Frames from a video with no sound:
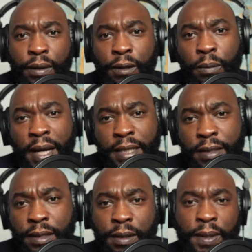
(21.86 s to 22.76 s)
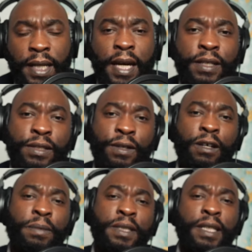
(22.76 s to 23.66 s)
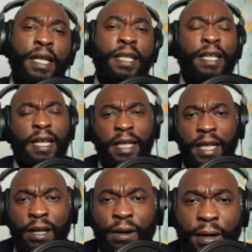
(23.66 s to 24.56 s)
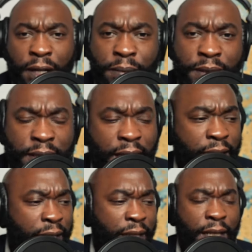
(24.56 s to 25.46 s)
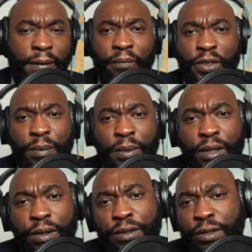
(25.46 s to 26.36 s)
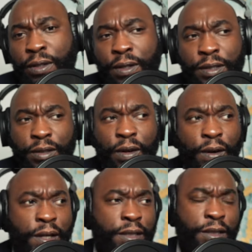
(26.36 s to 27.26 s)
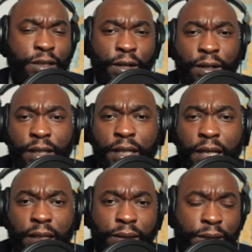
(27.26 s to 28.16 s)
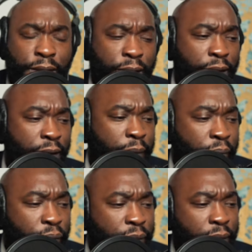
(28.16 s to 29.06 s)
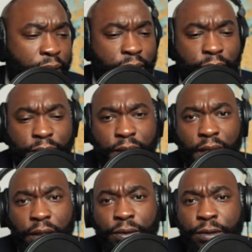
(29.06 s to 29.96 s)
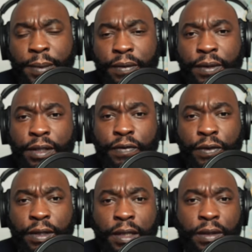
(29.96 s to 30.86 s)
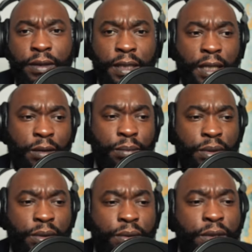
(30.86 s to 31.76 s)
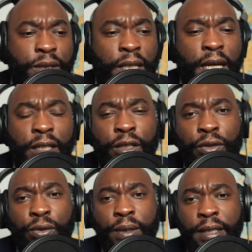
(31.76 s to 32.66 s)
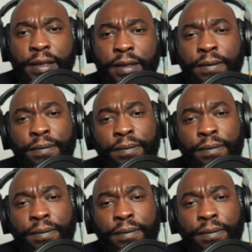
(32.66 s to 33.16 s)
you might see them. They got a star beside their name. They got a heart beside their name. Some of those stars and hearts is turning colors. Them teals been with us for a long time. The blues is kind of new with us.